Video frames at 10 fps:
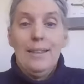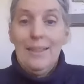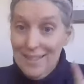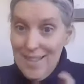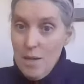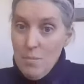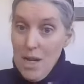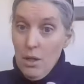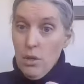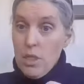Titanium
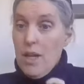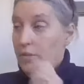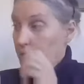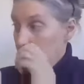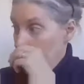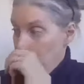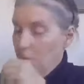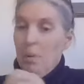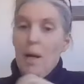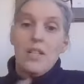dioxide, for example,
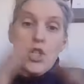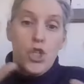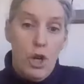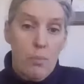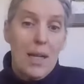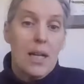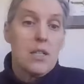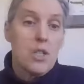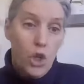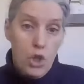but assuming
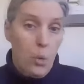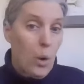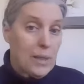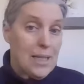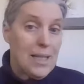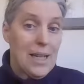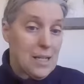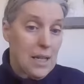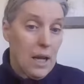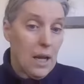it's good quality
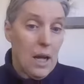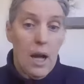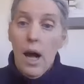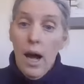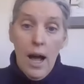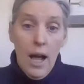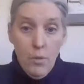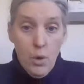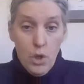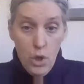data, I
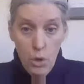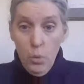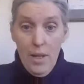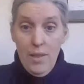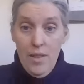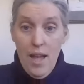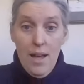would go with that.